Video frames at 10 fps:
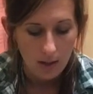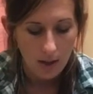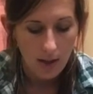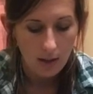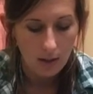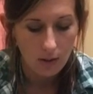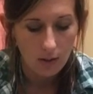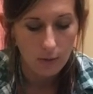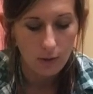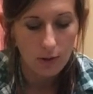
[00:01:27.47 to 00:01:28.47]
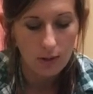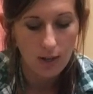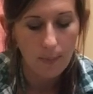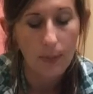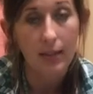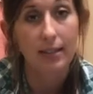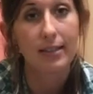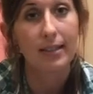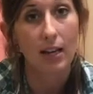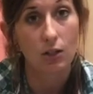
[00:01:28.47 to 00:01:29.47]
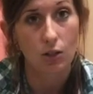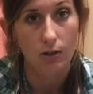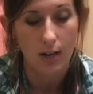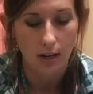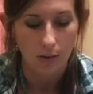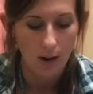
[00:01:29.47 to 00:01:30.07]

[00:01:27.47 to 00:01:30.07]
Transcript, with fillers: Then the first step is centering.